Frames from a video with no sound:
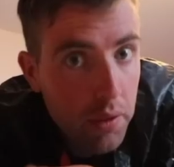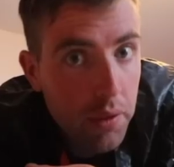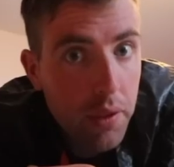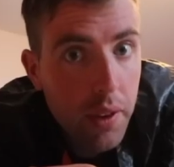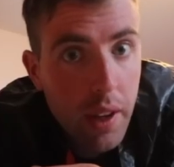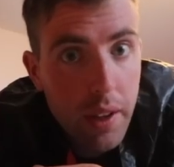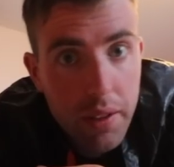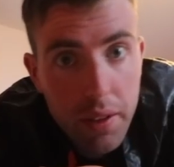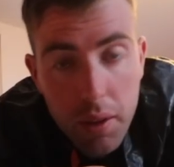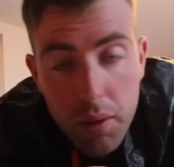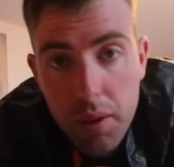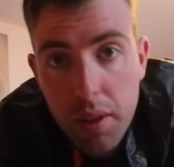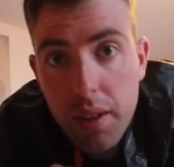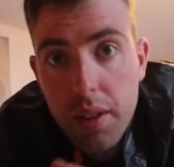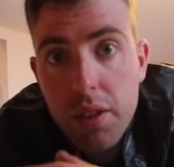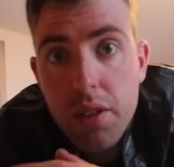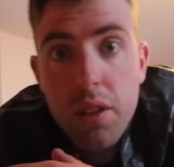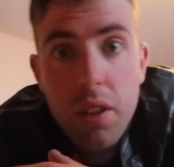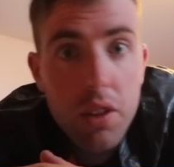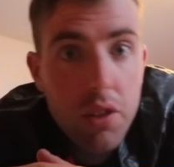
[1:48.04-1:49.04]
Affair down the
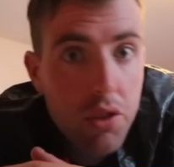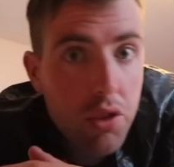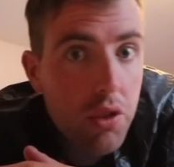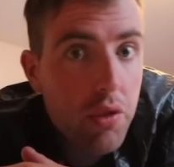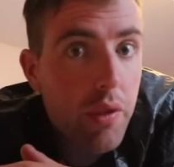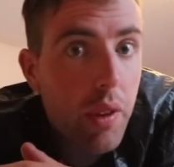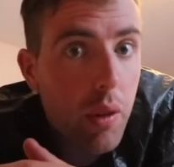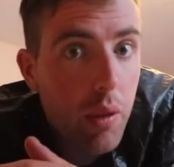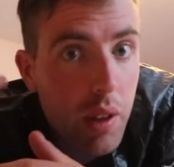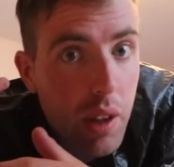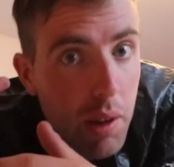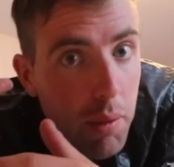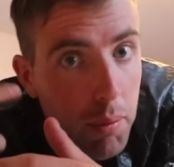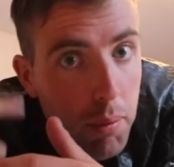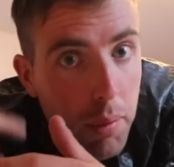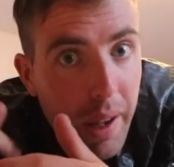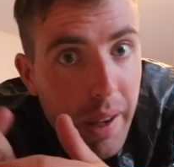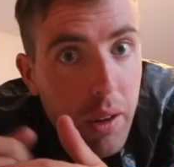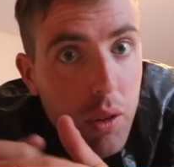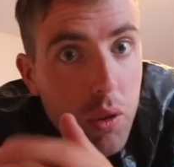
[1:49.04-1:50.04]
other side, turn around and
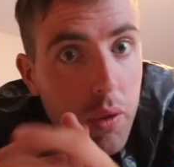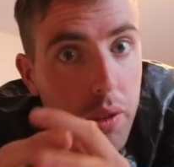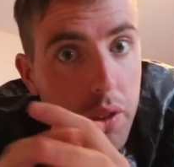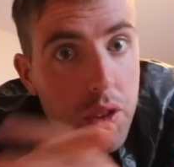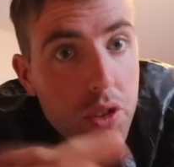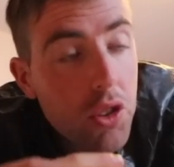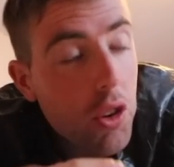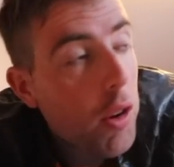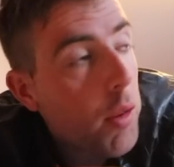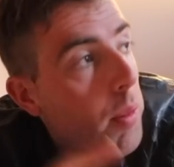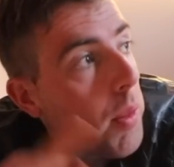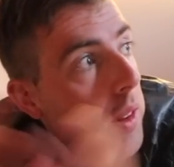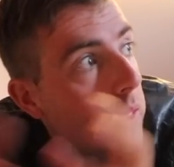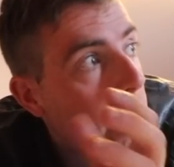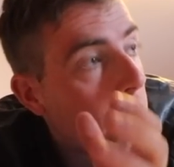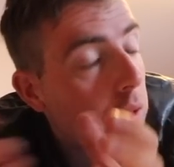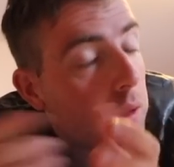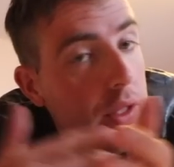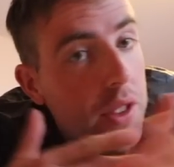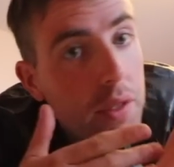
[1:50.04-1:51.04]
come back over the top, and
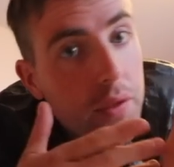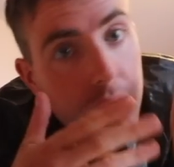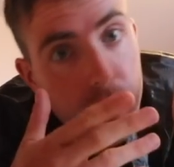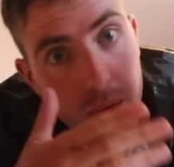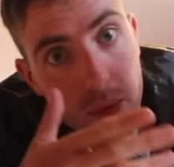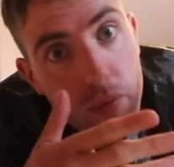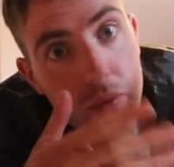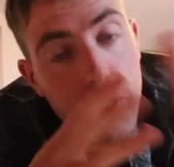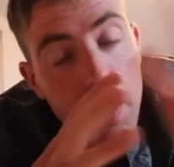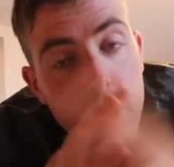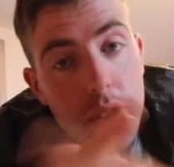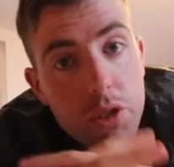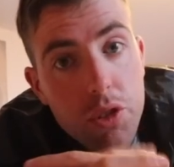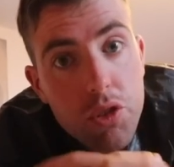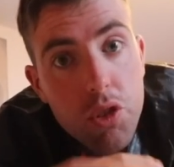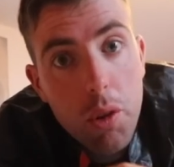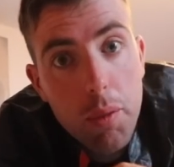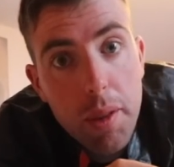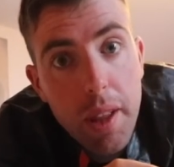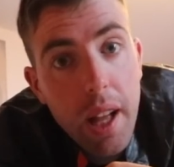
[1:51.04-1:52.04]
then obviously finish at
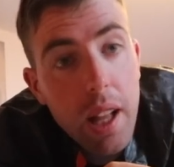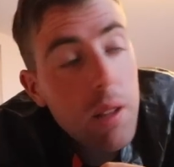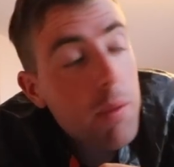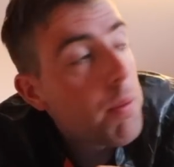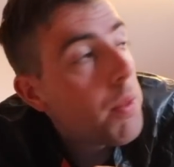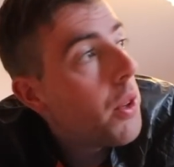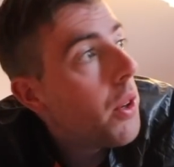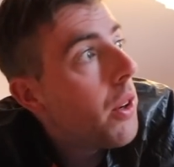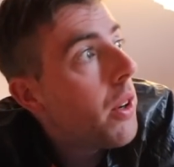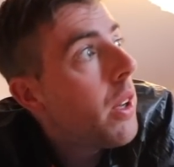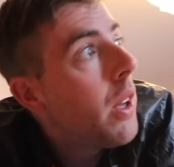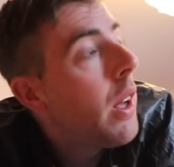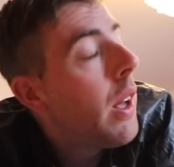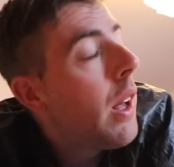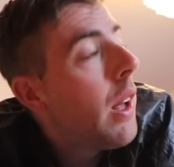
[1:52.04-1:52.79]
the top of the Alpia.